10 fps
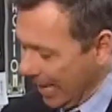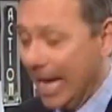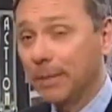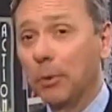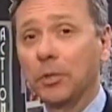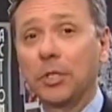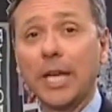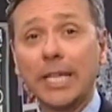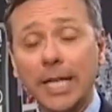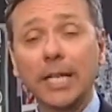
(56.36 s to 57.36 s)
Experts
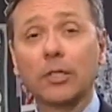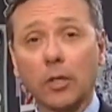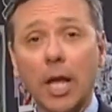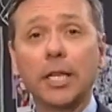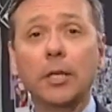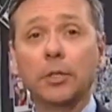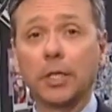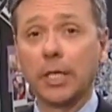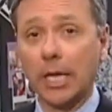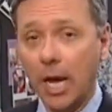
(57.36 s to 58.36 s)
say kids like
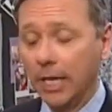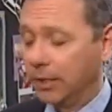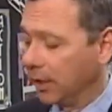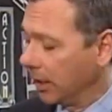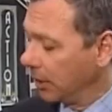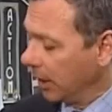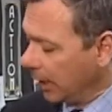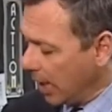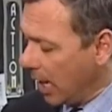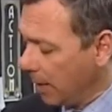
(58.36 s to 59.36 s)
using the iTouch
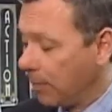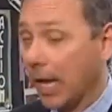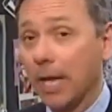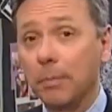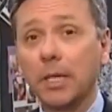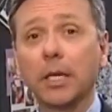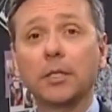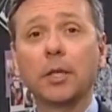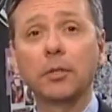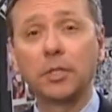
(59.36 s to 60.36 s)
and the iPad
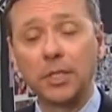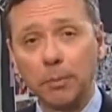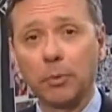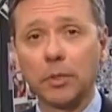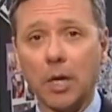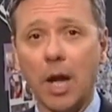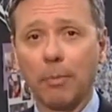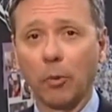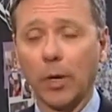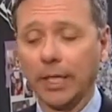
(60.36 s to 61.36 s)
because they're simple to
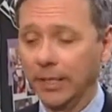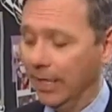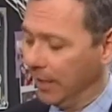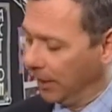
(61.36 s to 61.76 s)
operate.